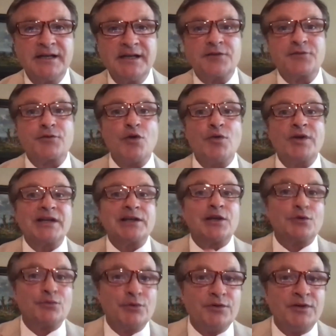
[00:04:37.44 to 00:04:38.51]
Throw in a
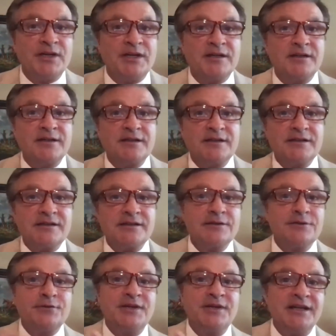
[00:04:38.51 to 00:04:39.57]
little looting,
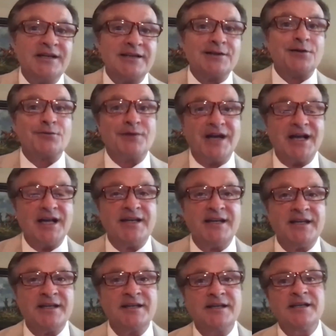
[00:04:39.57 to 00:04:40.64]
a little
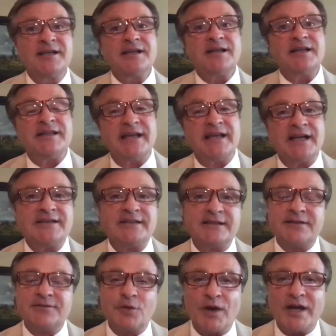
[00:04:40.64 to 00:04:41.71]
rioting, and the
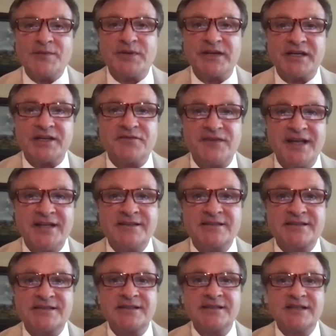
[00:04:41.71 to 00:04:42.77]
idea of a white picket
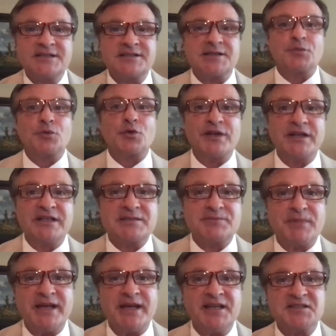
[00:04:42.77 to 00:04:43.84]
fence, some green
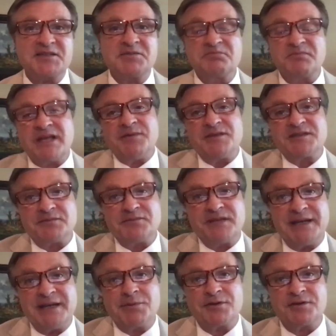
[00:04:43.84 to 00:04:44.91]
space, maybe some
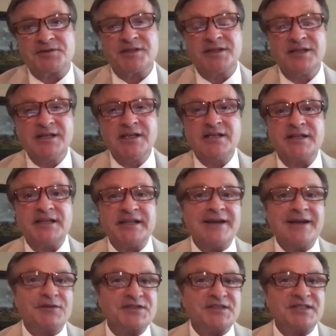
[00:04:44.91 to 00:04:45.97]
neighbors you
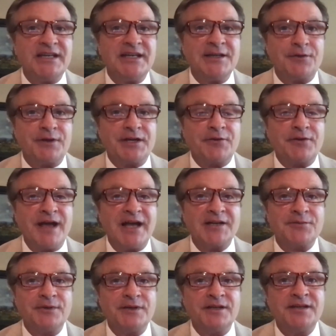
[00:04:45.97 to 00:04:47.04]
never see or
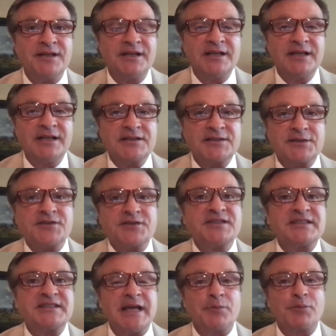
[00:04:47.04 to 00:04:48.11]
interact with, starts to
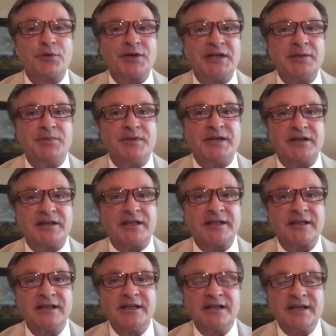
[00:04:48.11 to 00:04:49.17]
sound pretty
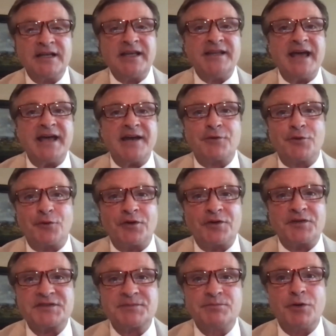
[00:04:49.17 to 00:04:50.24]
appealing. And that, of
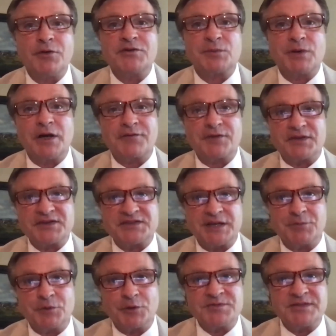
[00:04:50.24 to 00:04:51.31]
course, bodes well for the
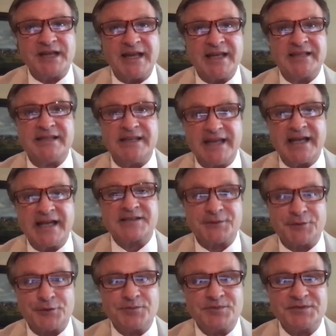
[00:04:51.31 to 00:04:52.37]
suburbs and the
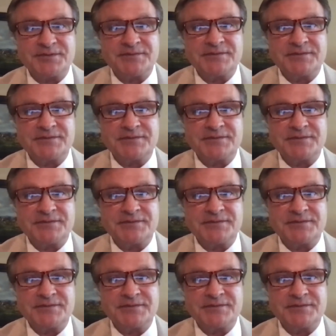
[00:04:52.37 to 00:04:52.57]
exurbs.